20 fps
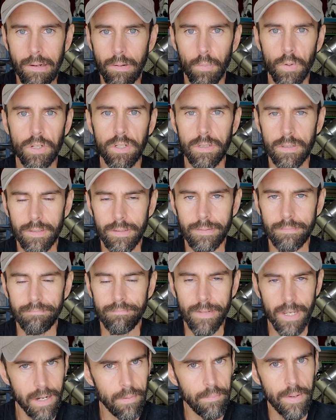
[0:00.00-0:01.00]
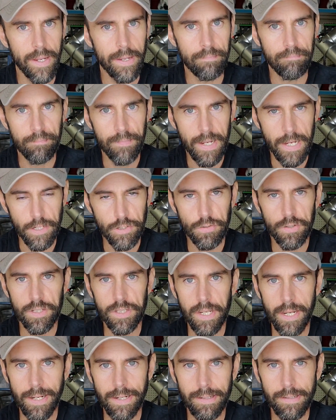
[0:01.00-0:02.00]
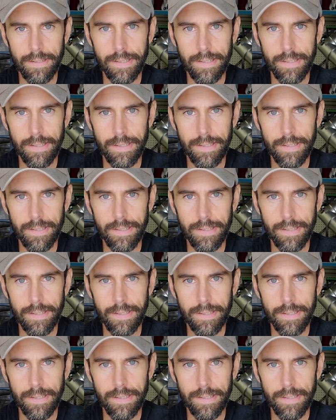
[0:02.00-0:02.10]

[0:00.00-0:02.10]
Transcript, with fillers: which is going to be interesting.